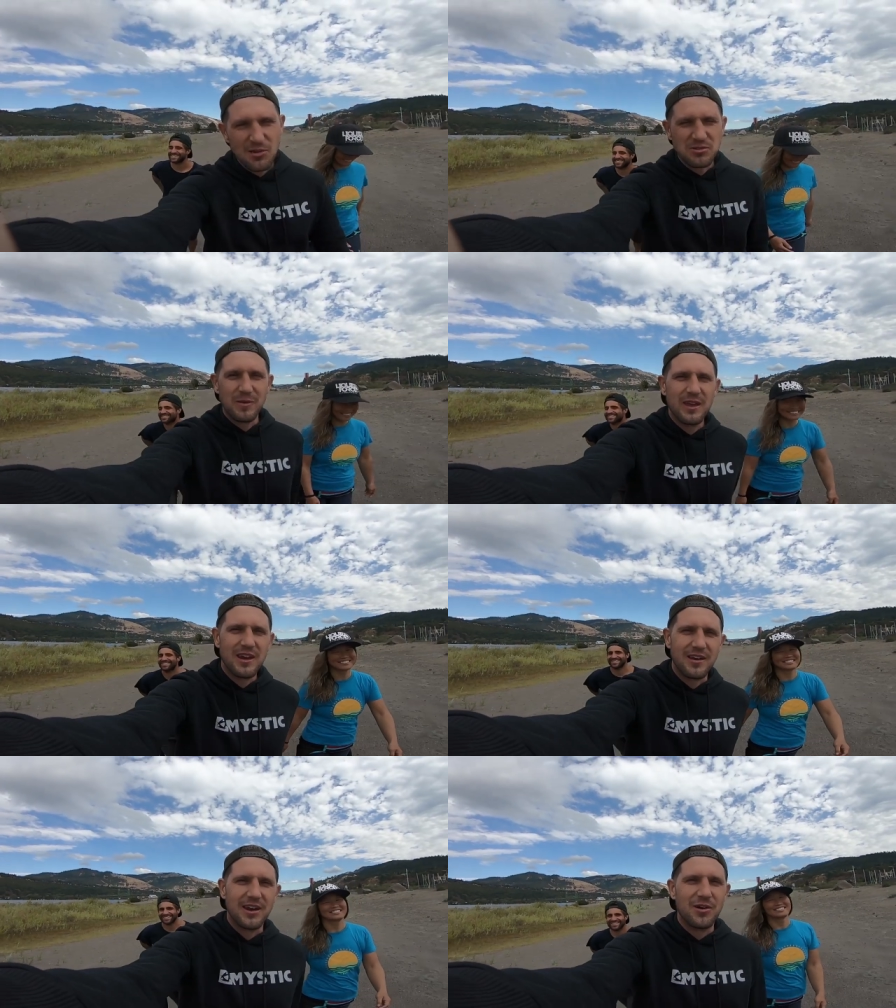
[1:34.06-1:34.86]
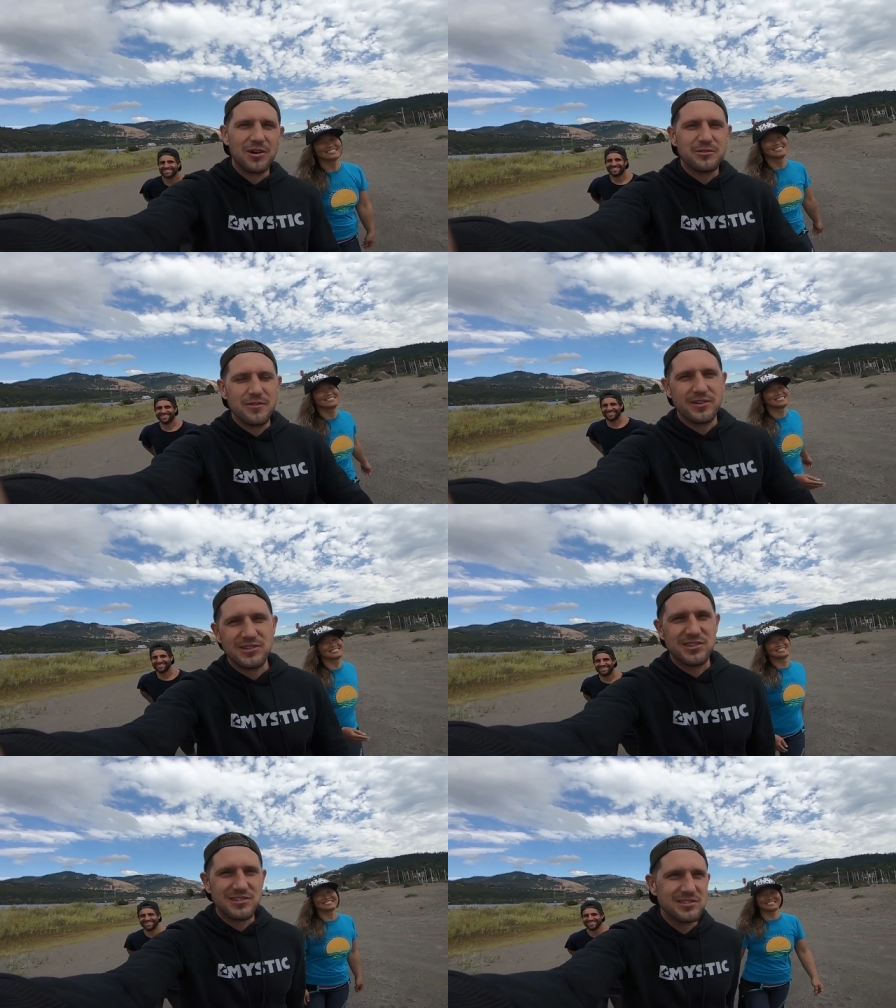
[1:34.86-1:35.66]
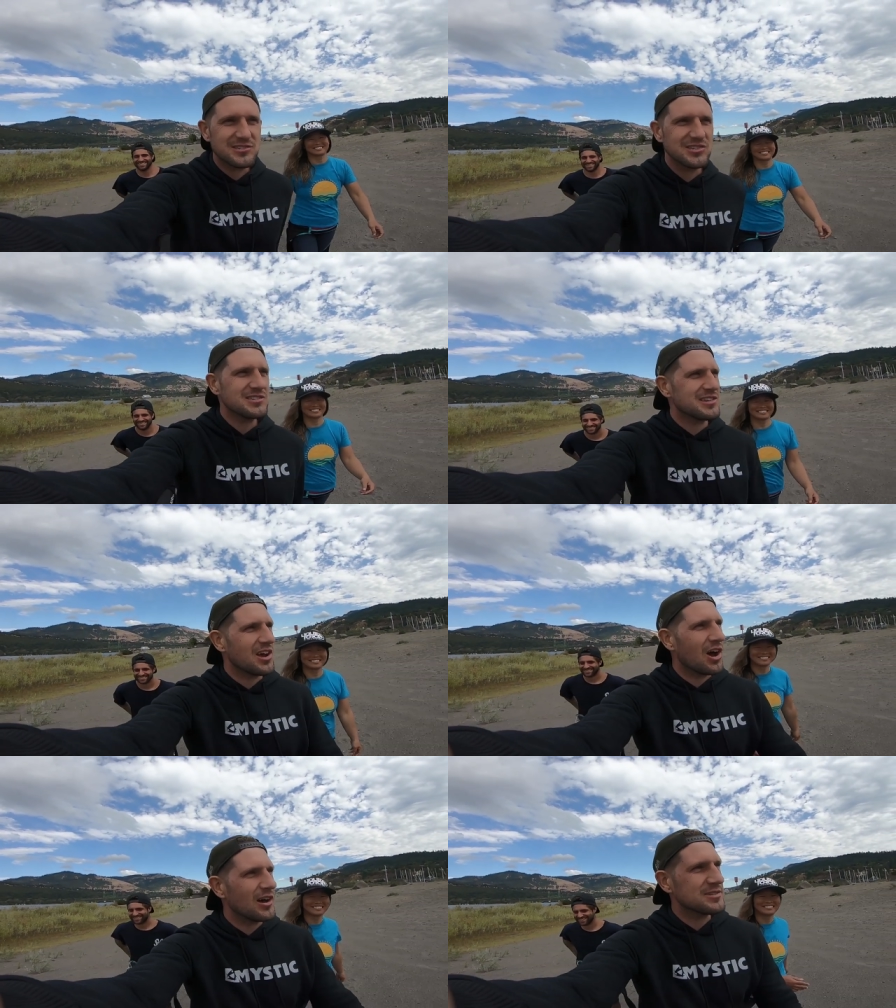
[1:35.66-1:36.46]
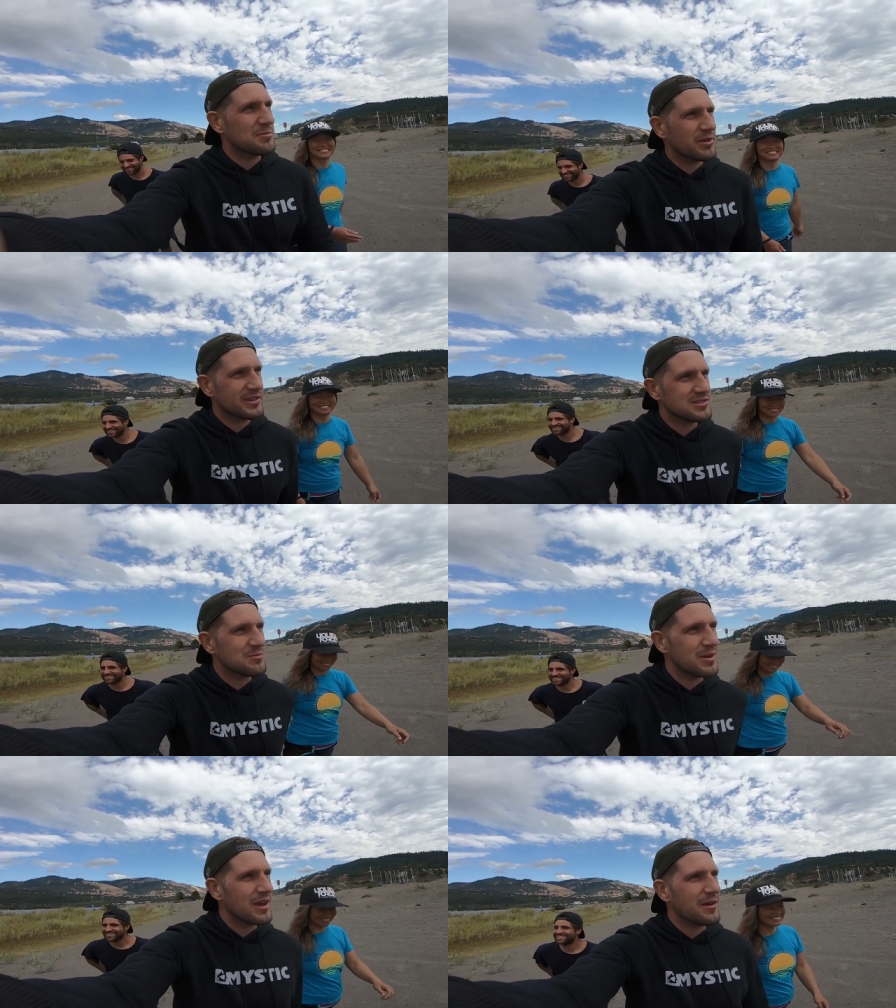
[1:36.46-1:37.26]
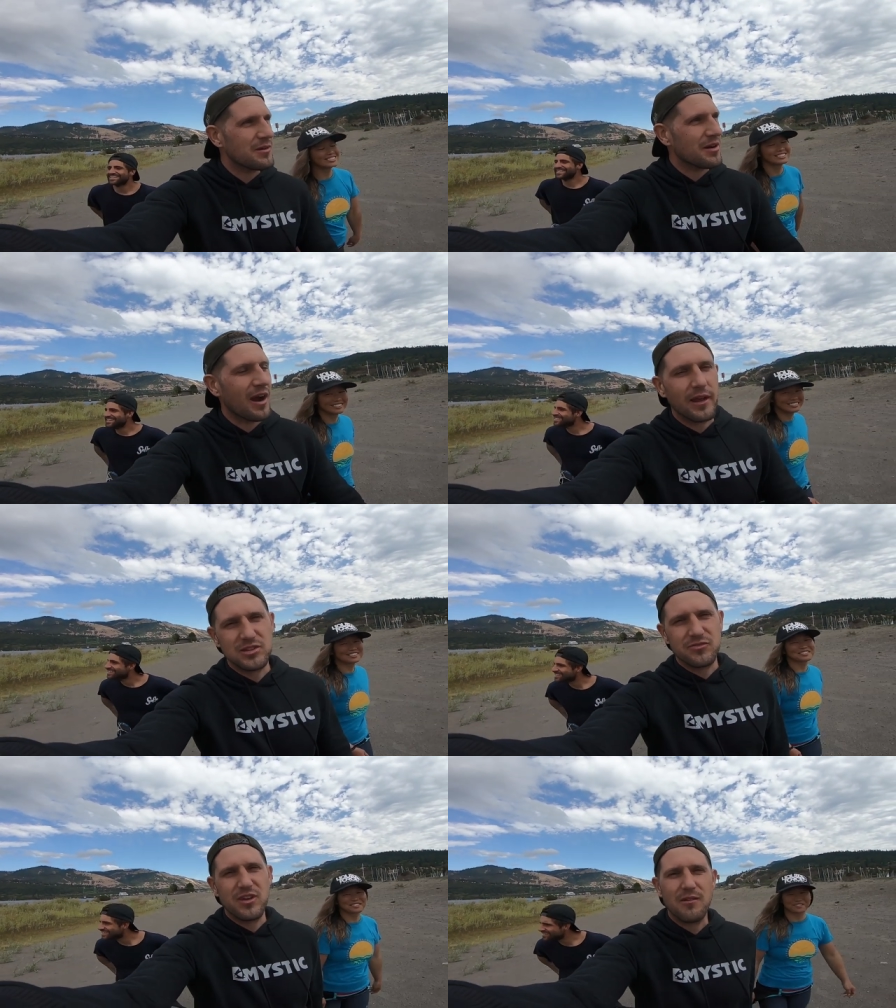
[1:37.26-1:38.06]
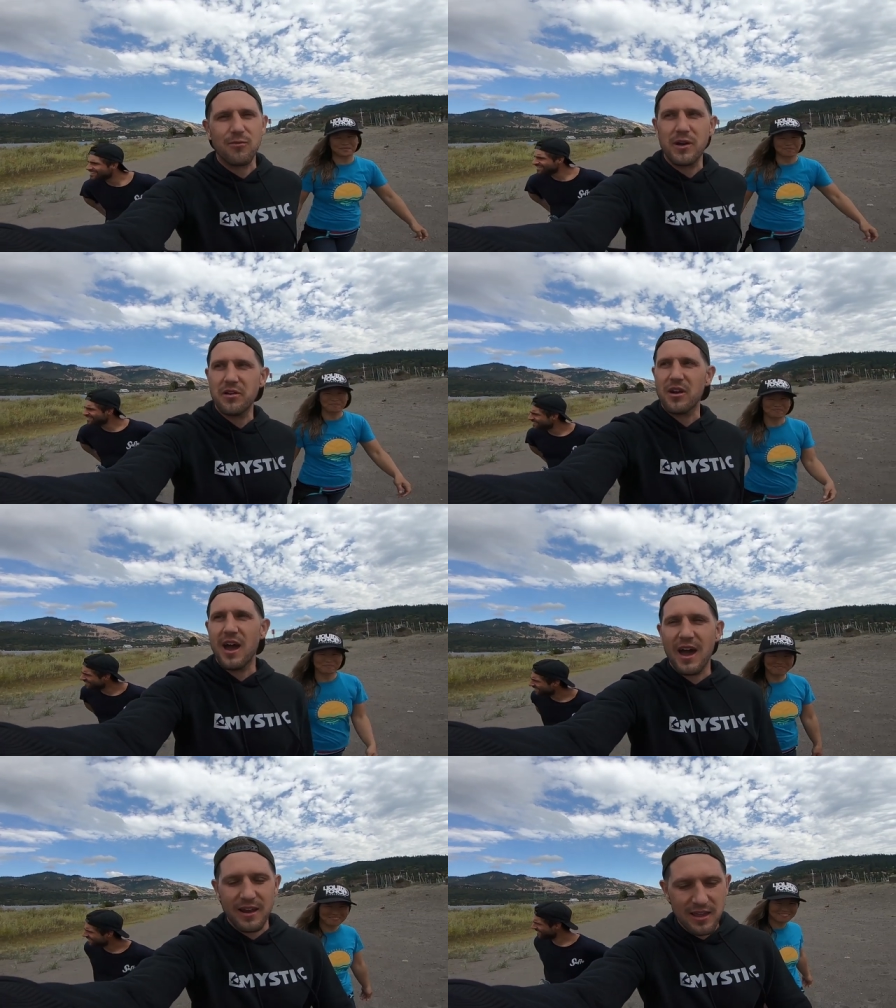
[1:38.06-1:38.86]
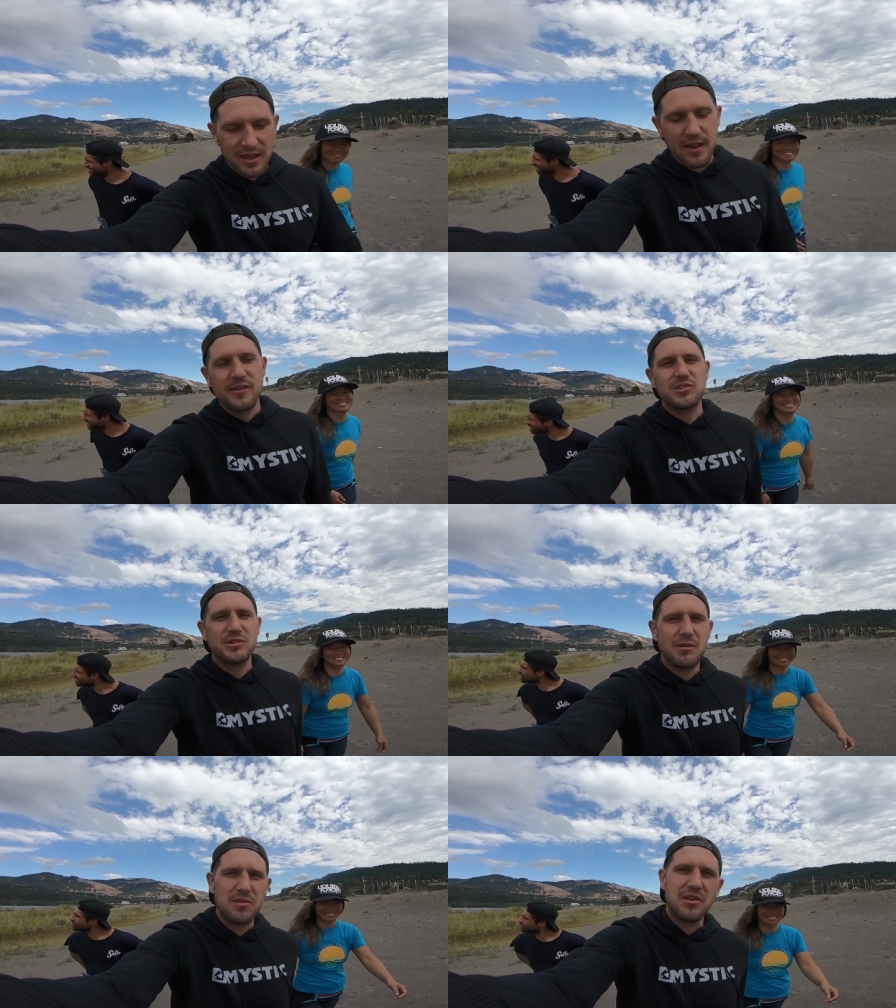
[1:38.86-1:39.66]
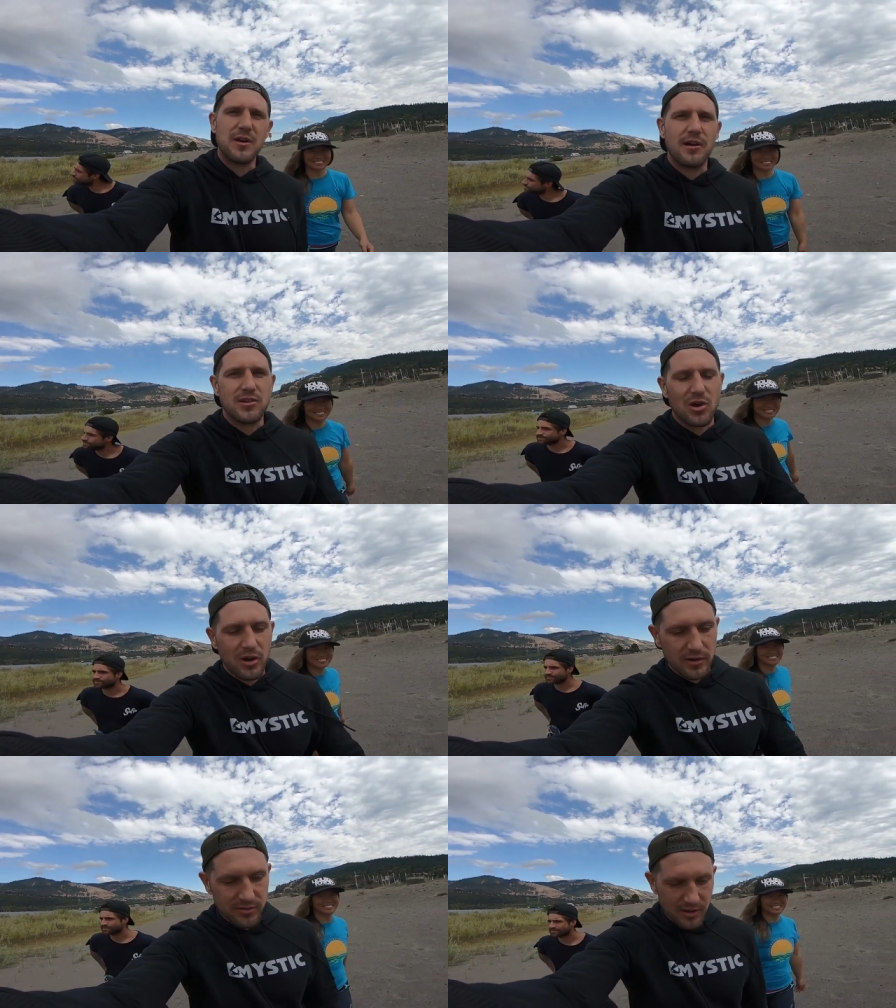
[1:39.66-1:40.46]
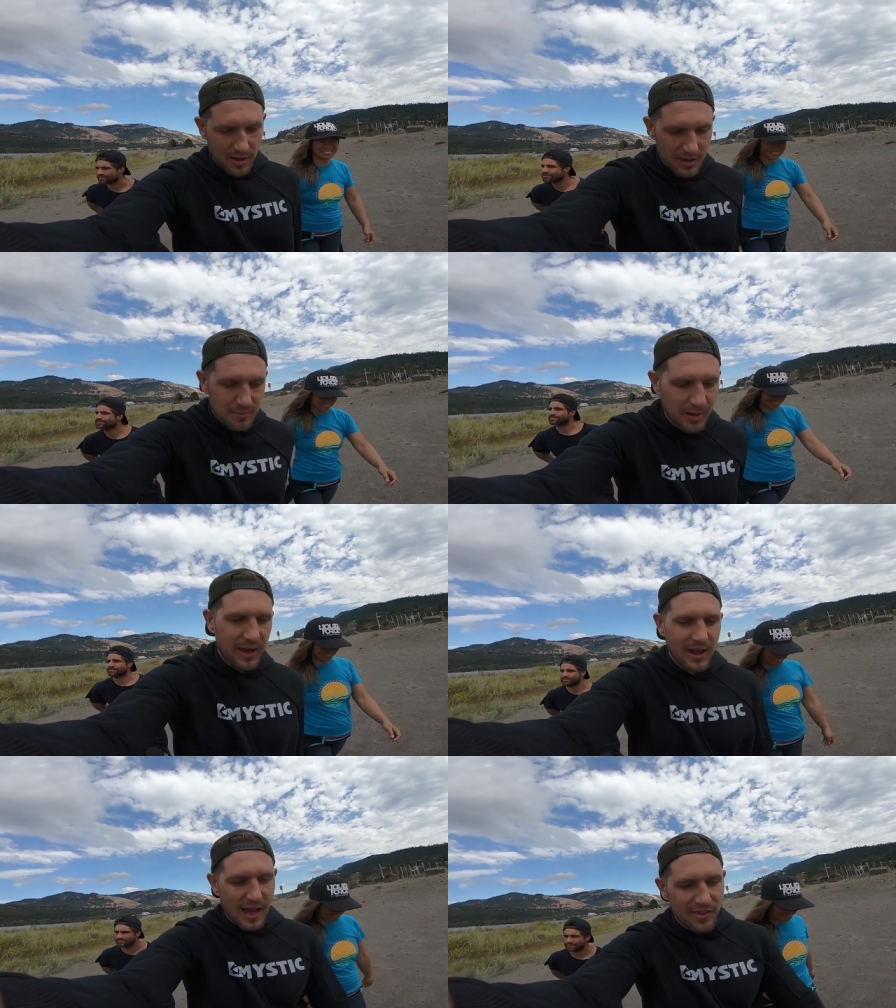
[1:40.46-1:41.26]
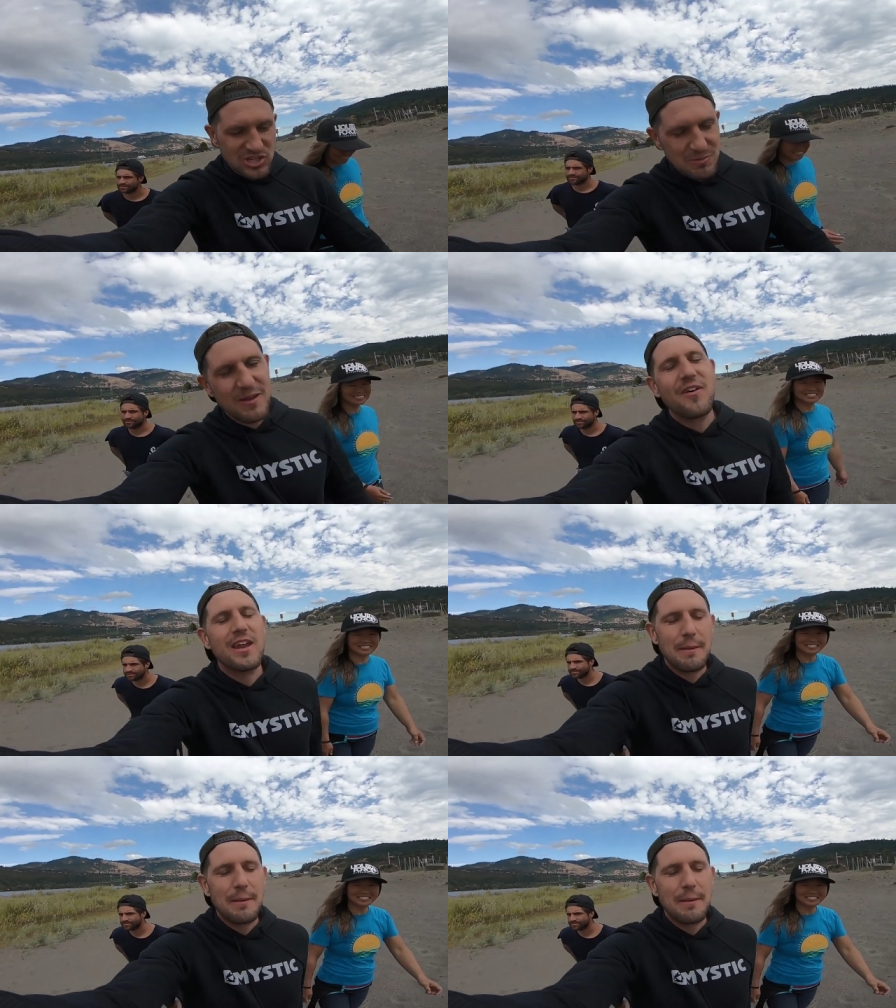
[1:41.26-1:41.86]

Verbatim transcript: stoked to be here. You know, Hood River is just an awesome place to be, regardless if you have wind or not. There's always something to do outdoors, but this should be a fun